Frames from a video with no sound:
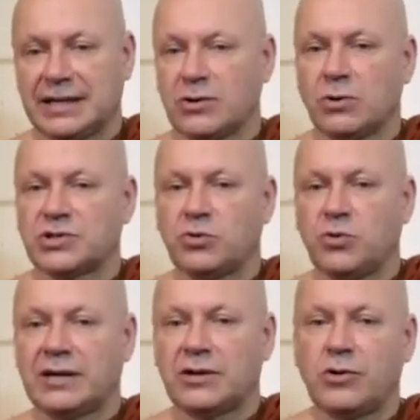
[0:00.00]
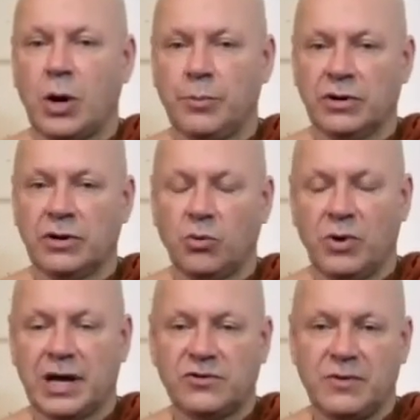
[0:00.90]
That's also quite a common
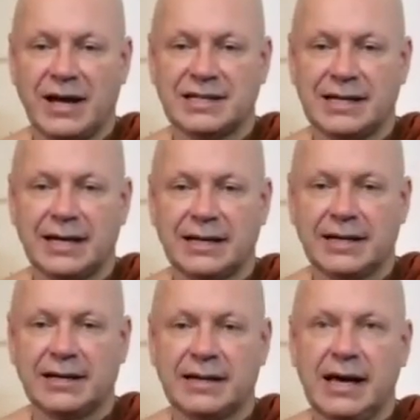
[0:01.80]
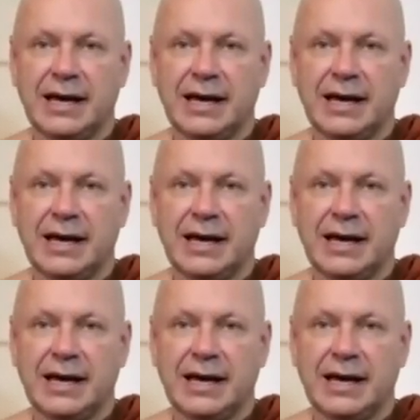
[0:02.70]
way of translating it.